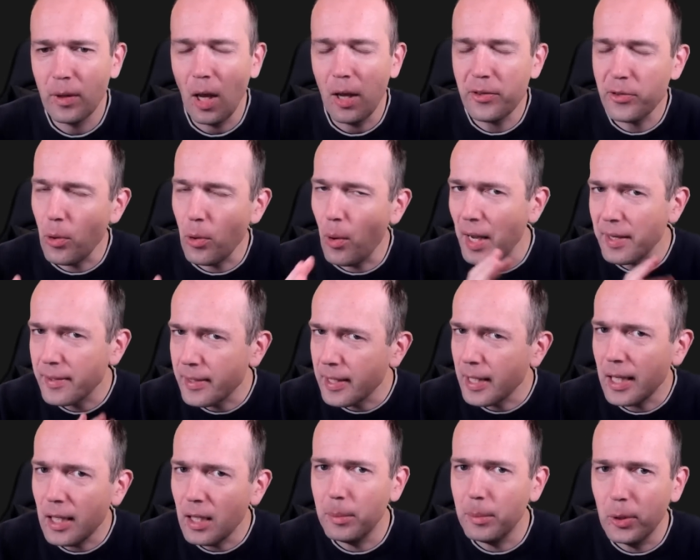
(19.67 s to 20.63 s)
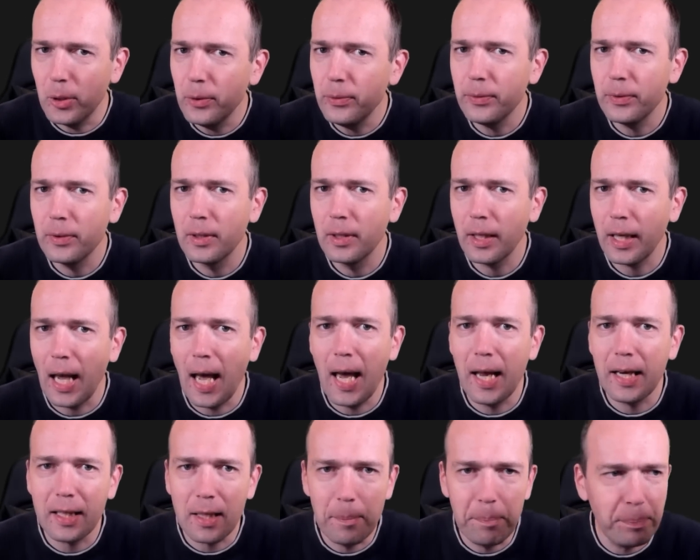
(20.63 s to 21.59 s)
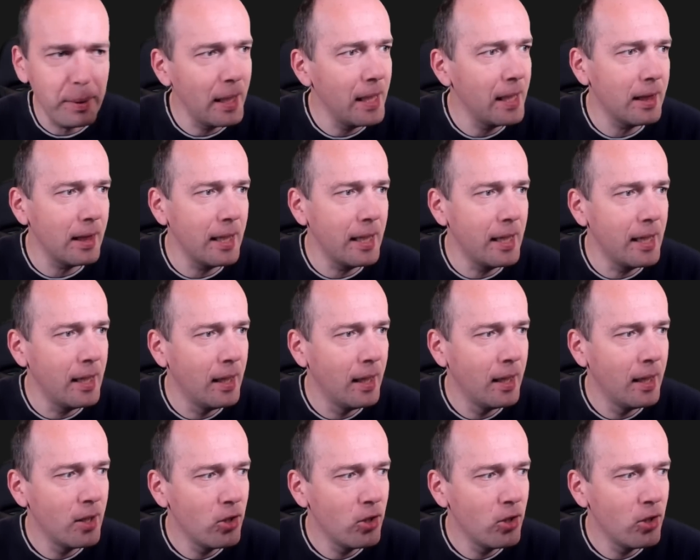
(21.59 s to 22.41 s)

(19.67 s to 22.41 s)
So a single move can completely